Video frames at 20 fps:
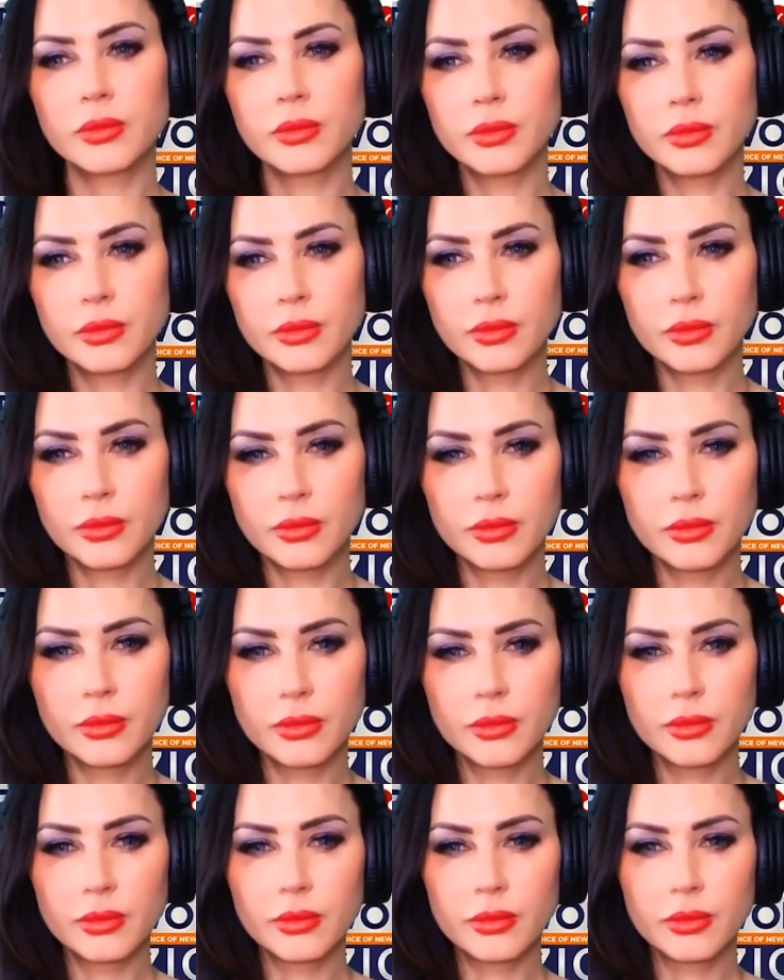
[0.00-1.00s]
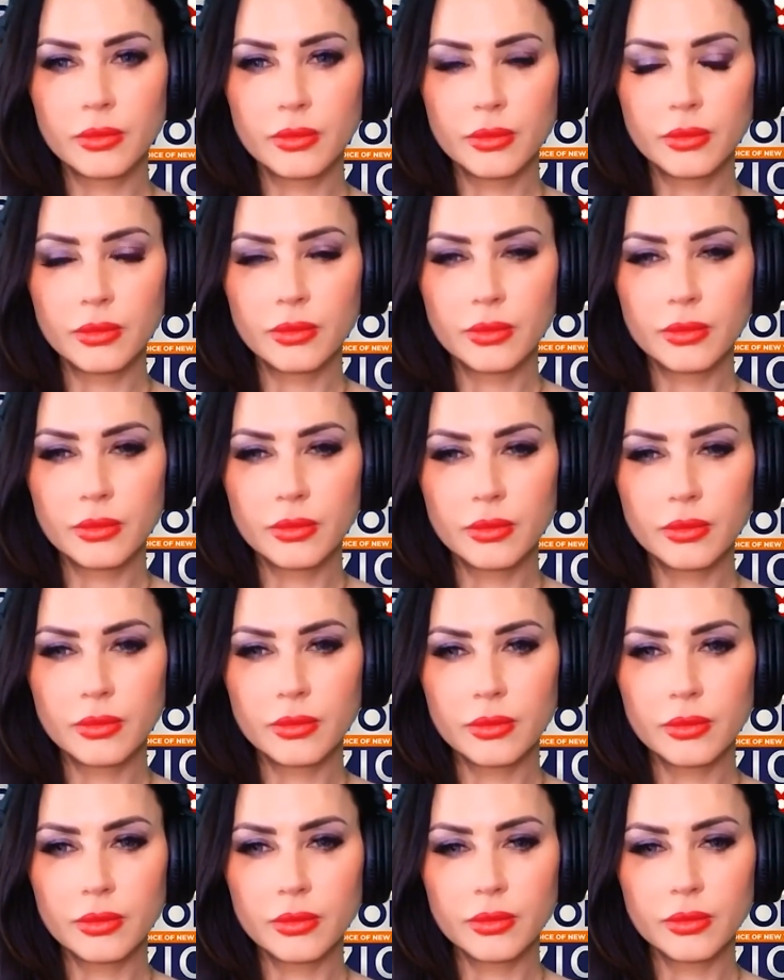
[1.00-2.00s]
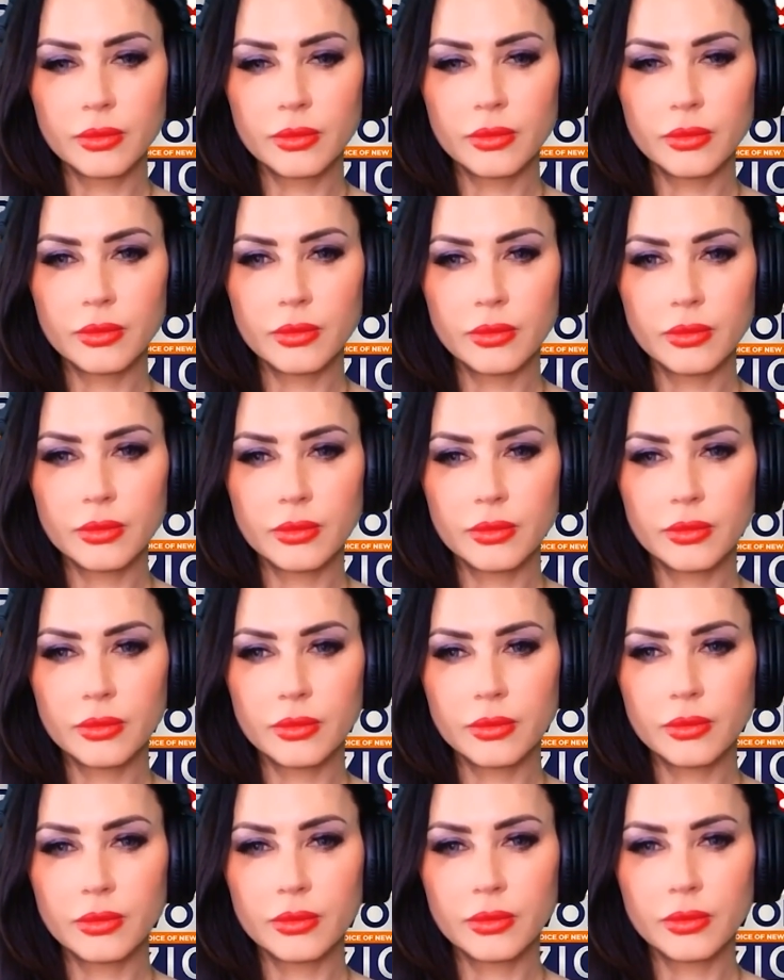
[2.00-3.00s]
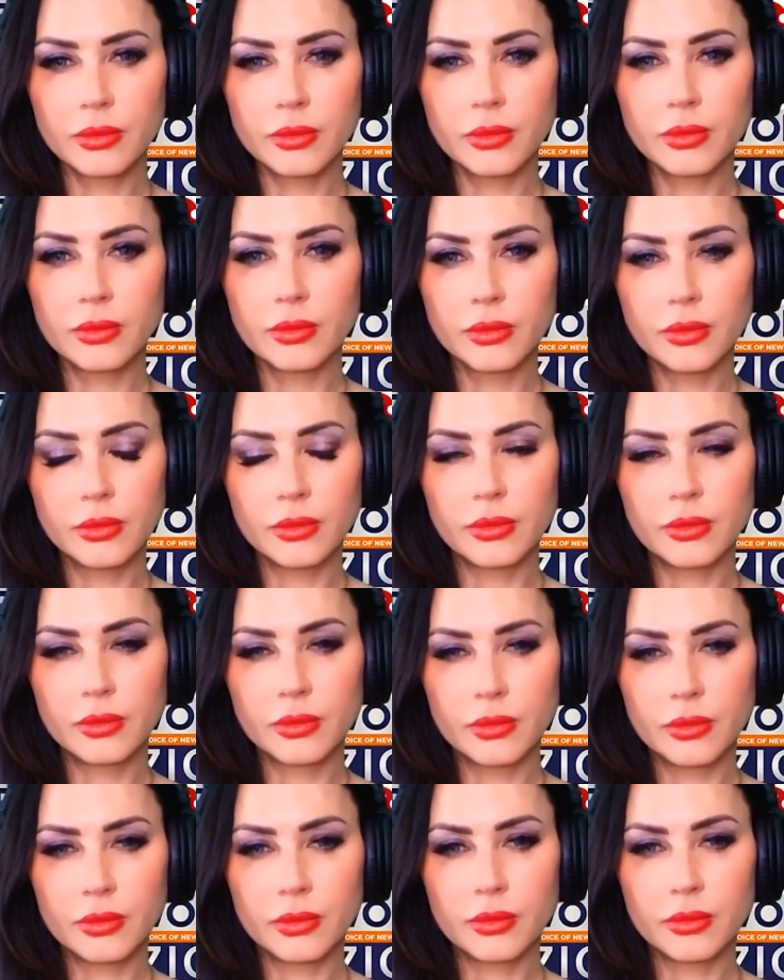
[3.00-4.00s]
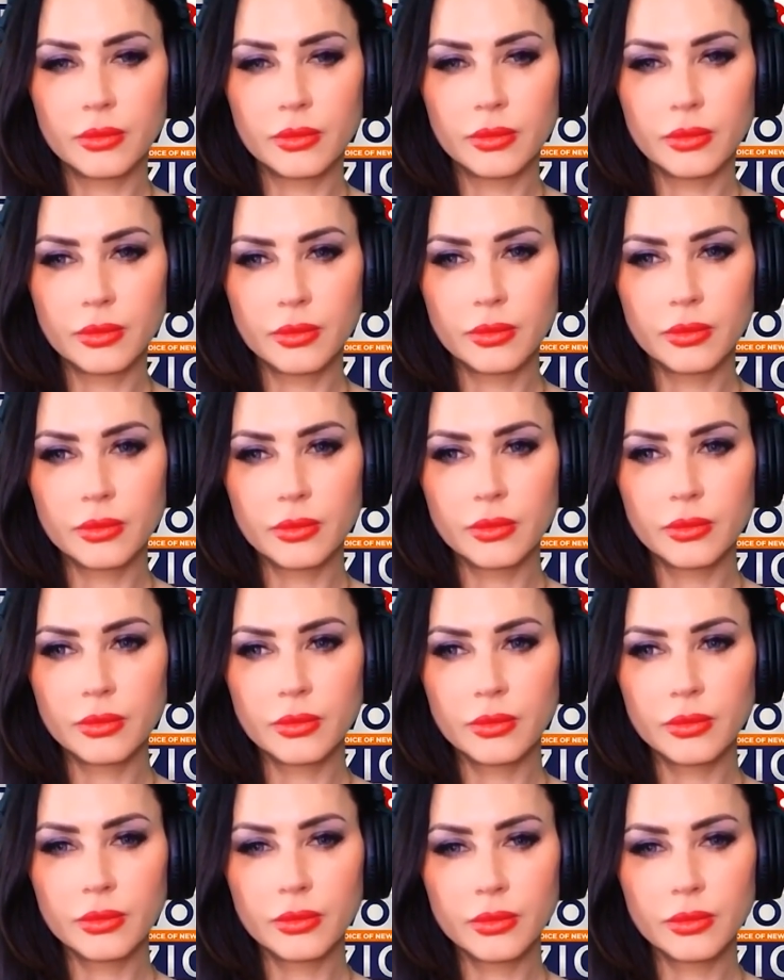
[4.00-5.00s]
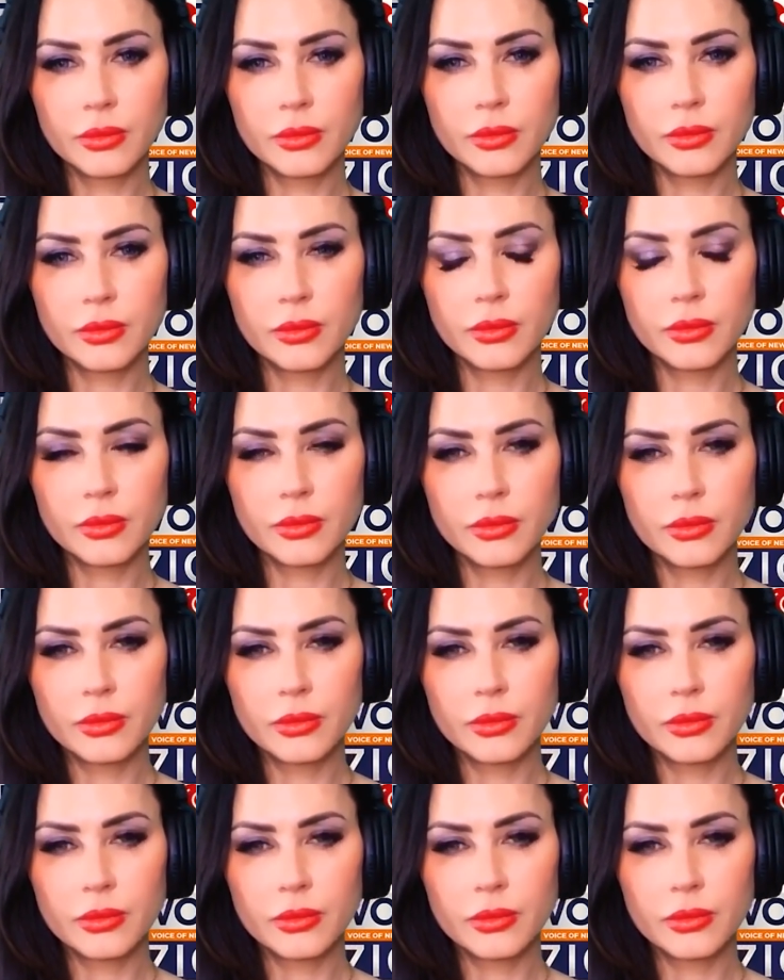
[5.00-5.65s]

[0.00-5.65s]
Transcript: No words are spoken by the person on screen.